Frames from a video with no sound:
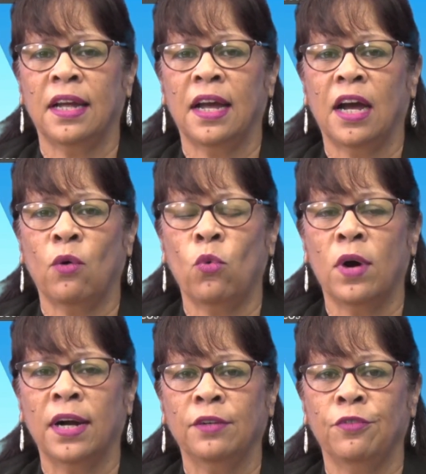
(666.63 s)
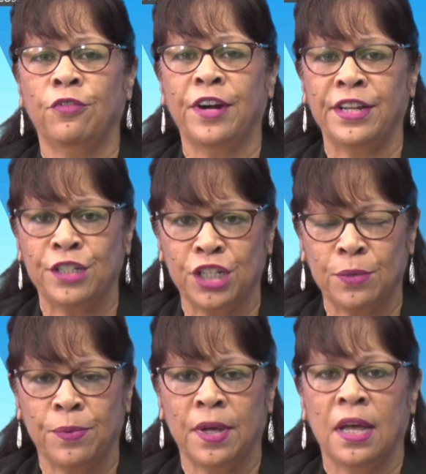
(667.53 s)
our
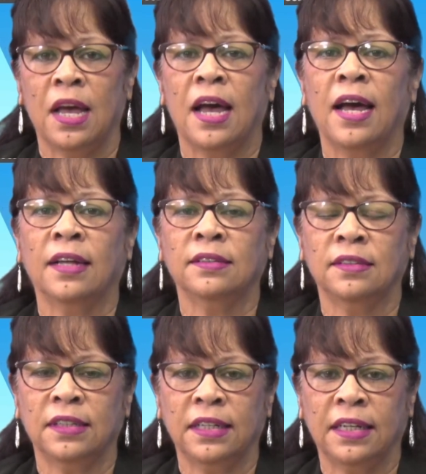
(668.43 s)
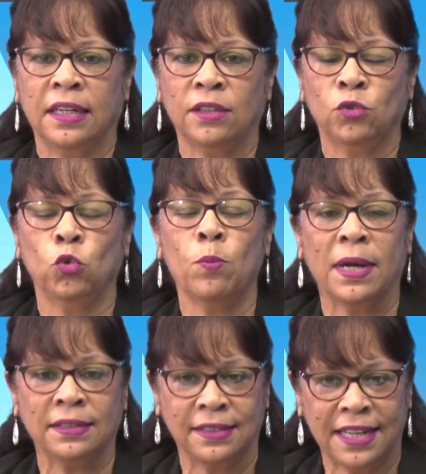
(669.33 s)
friendship and to
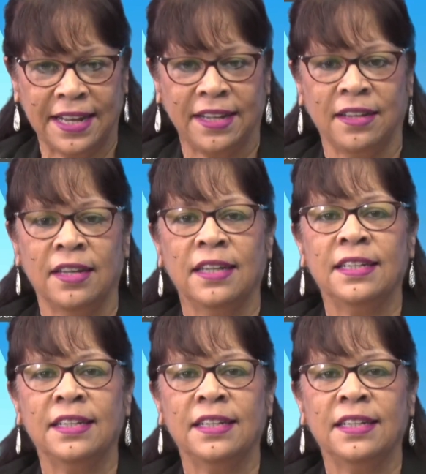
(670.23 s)
maintain